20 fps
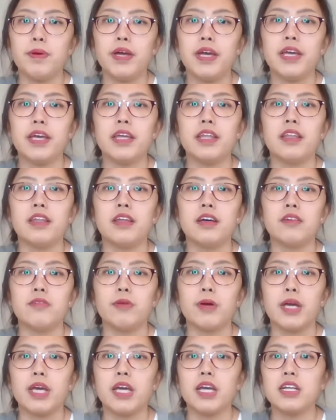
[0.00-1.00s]
pay the
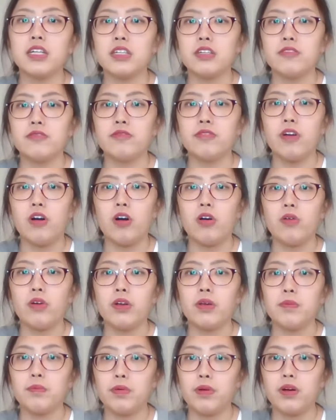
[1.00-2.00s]
vacation for our
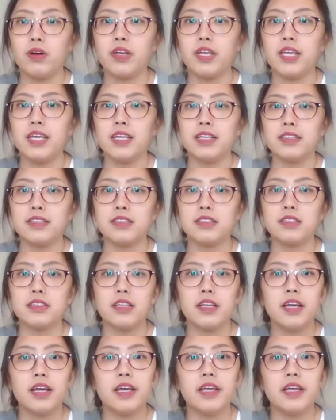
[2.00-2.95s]
employees.